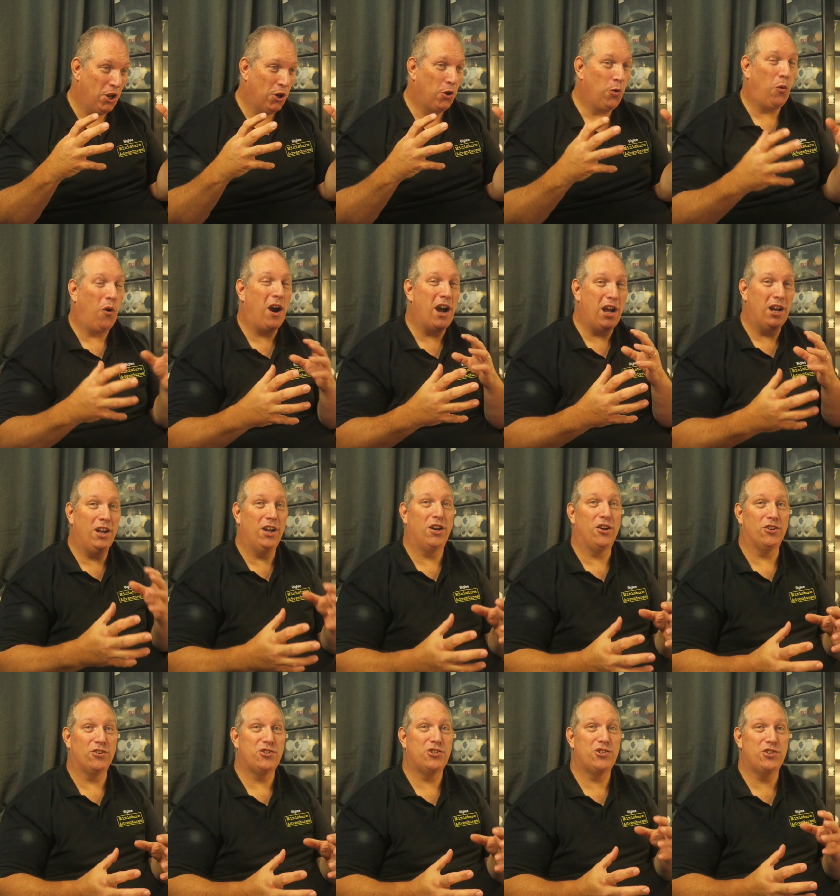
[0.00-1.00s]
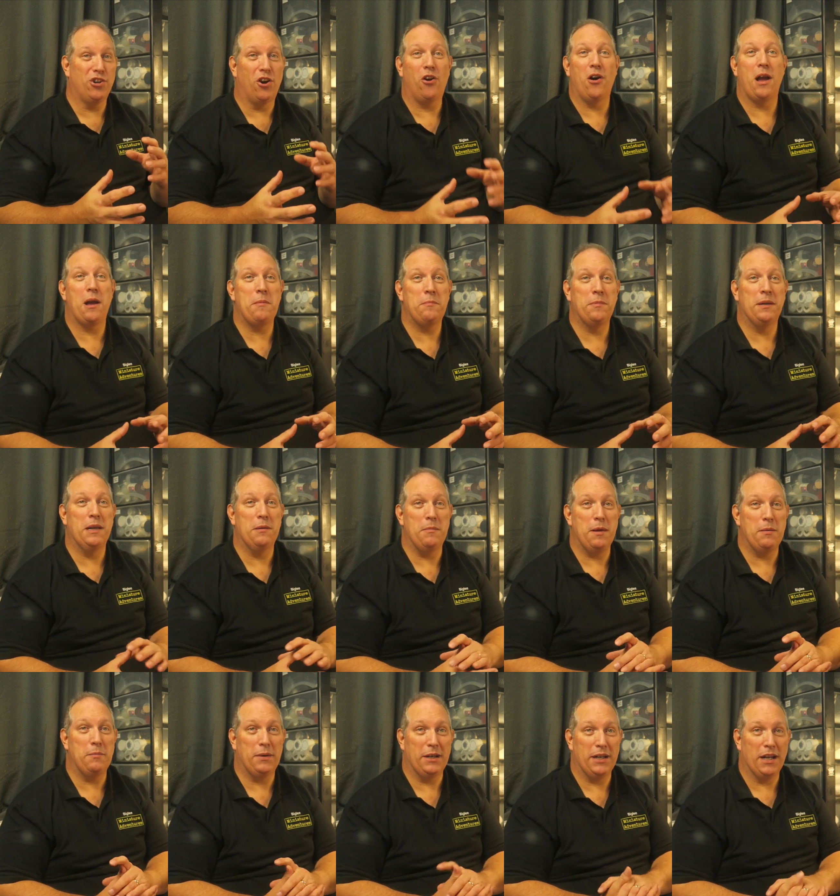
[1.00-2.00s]
quite a large time
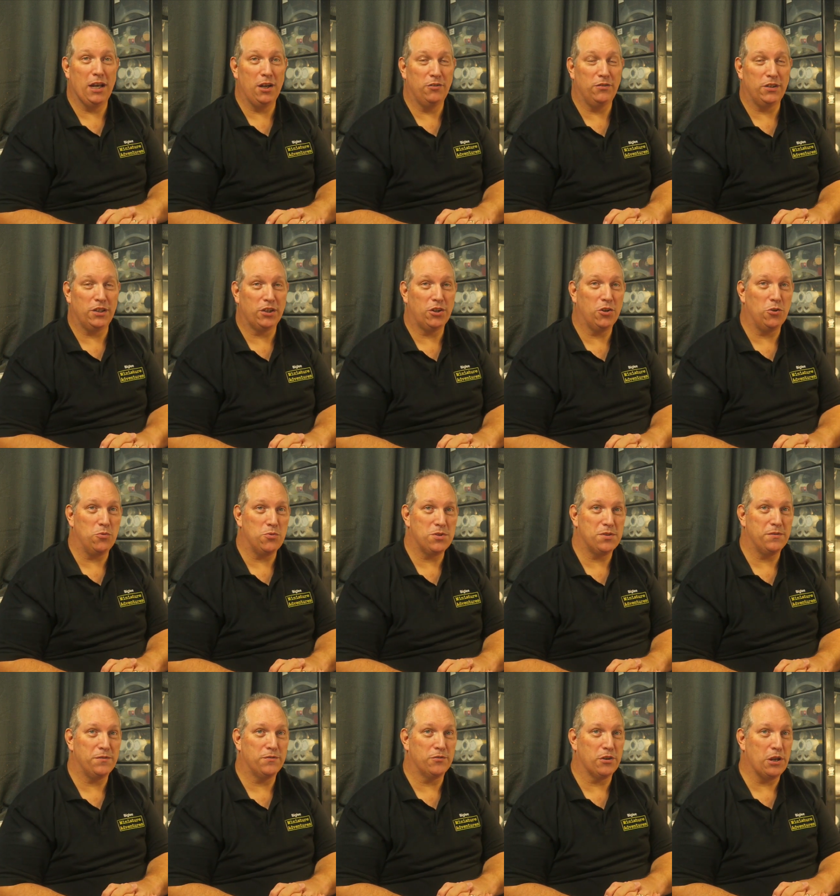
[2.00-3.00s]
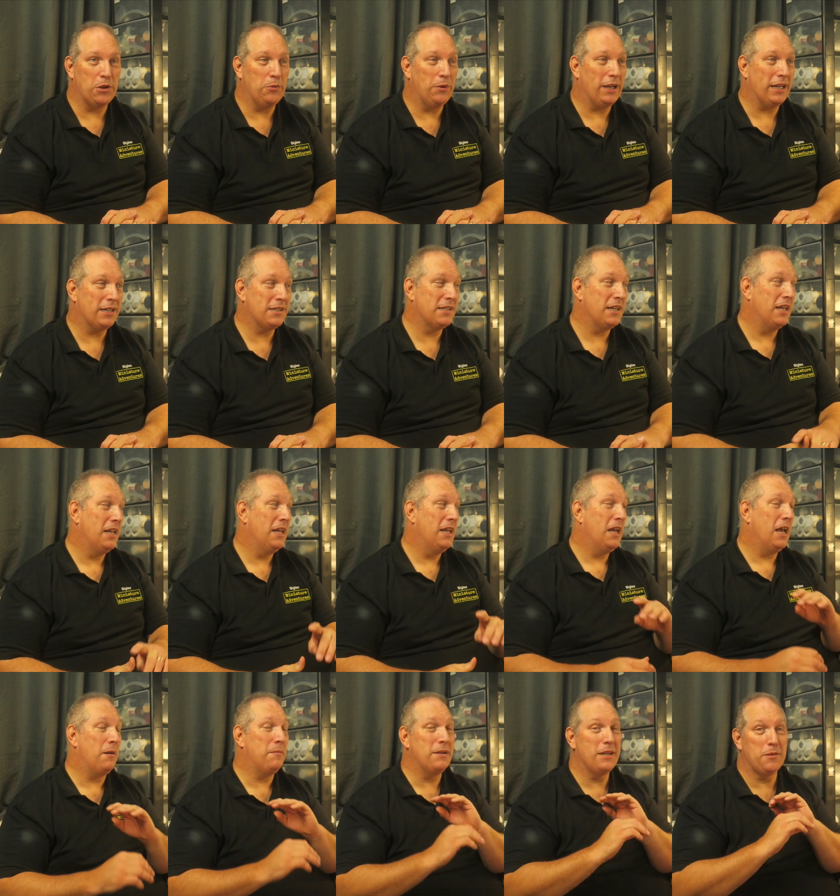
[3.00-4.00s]
commitment over the course of 3 weeks.
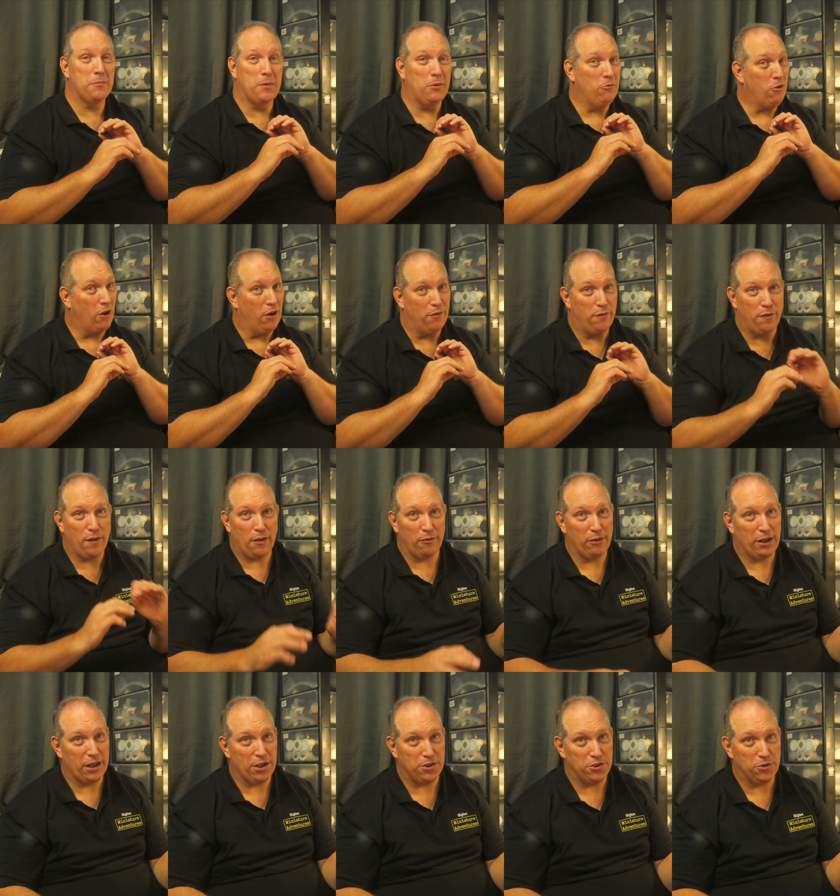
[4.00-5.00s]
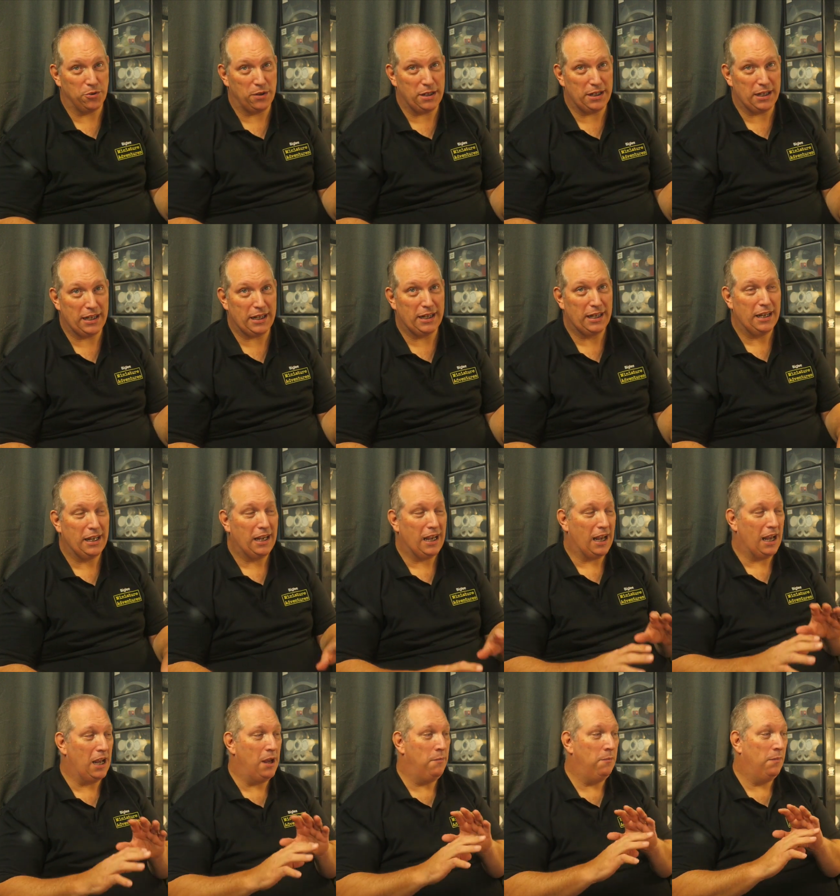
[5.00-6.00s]
I mean, don't be wrong, I thoroughly enjoyed it.
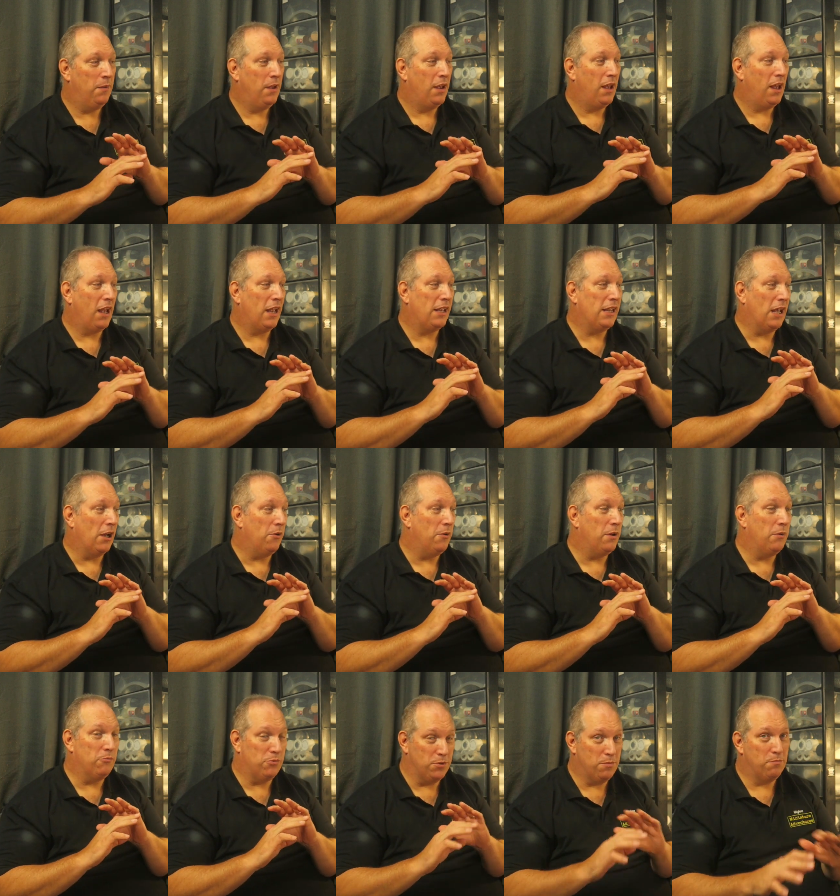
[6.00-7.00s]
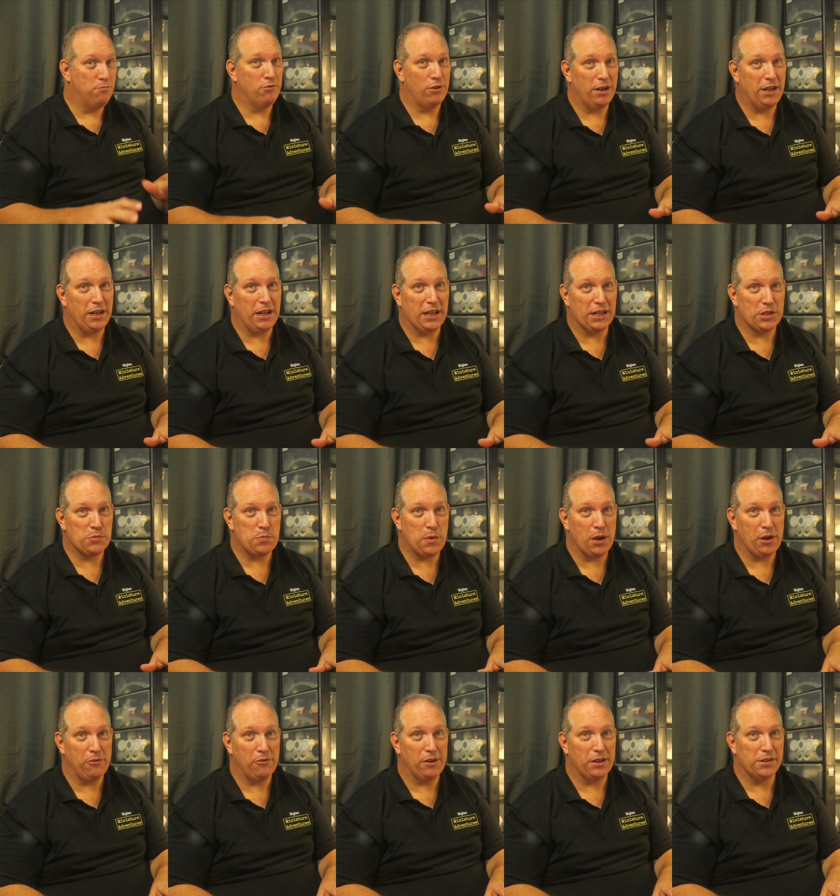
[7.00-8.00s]
You know, it was a brilliant
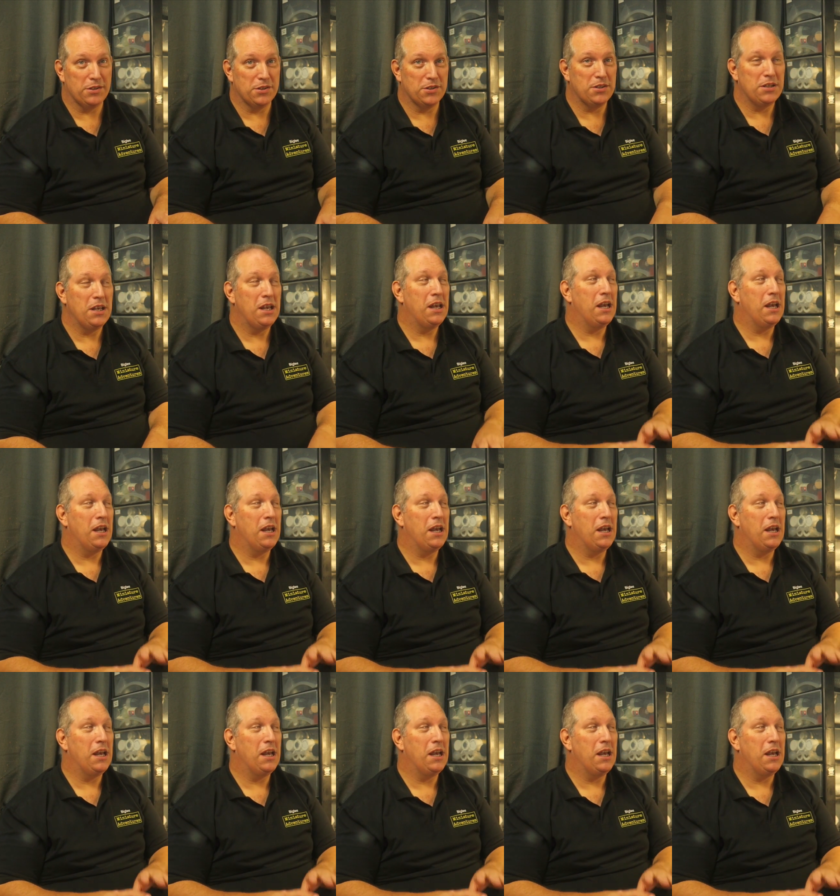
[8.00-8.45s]
experience.